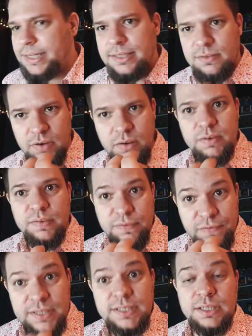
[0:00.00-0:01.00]
It's very
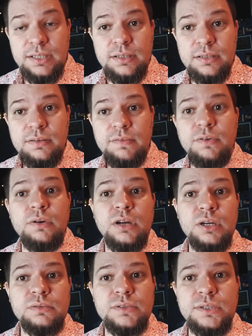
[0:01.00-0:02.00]
fitting for a
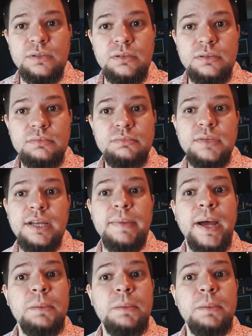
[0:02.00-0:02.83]
console, in my